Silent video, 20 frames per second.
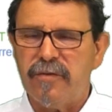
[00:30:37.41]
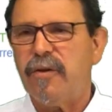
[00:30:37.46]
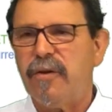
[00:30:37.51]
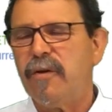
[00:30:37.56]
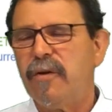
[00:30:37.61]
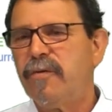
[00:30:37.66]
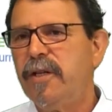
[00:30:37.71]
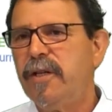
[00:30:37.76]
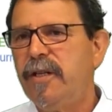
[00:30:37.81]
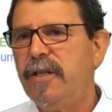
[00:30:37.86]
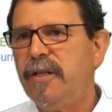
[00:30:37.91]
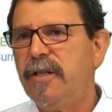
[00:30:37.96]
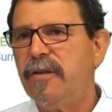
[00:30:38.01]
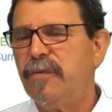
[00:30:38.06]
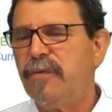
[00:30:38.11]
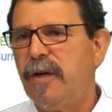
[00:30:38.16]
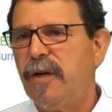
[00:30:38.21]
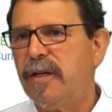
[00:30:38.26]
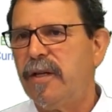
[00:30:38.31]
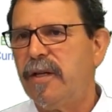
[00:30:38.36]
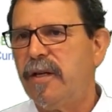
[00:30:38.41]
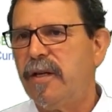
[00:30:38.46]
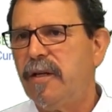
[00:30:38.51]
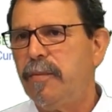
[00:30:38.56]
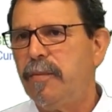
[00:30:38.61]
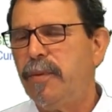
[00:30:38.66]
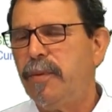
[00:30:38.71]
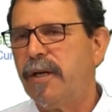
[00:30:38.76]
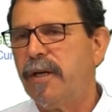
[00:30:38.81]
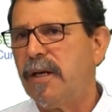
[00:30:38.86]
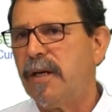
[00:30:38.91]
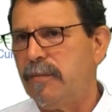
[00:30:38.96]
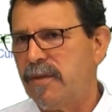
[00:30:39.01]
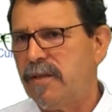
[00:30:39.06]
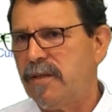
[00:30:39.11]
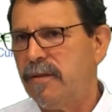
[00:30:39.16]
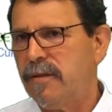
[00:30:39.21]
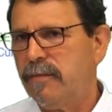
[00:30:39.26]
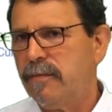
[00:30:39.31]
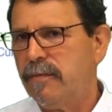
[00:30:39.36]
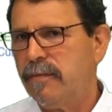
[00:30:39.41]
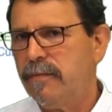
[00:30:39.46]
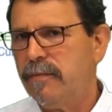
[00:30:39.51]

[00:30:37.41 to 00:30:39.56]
of the heating finally becomes.